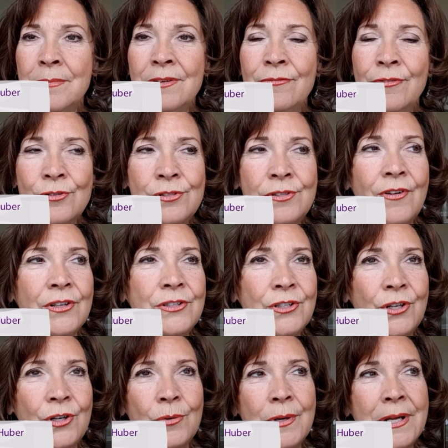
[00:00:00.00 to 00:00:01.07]
first of all, to
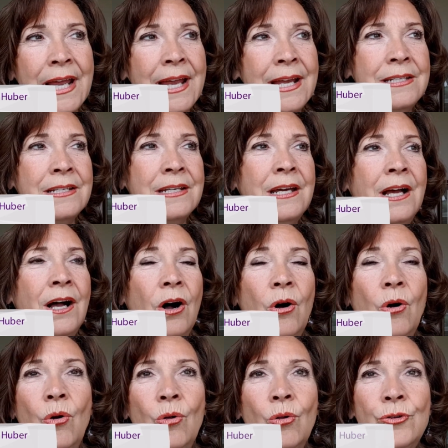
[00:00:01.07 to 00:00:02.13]
create a
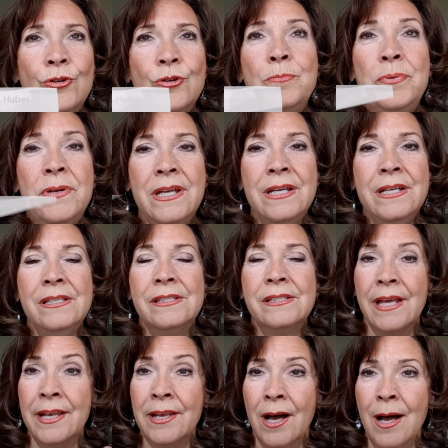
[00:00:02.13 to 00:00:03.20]
whole new piece,
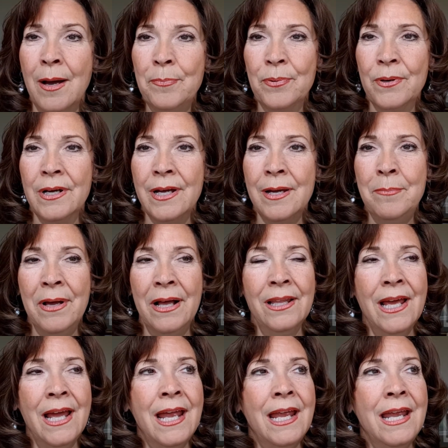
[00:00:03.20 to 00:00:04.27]
an opera and
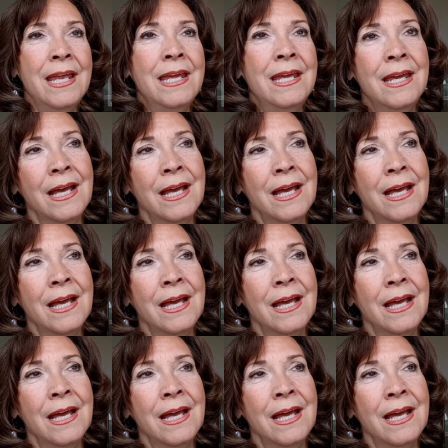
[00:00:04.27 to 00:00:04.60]
ballet.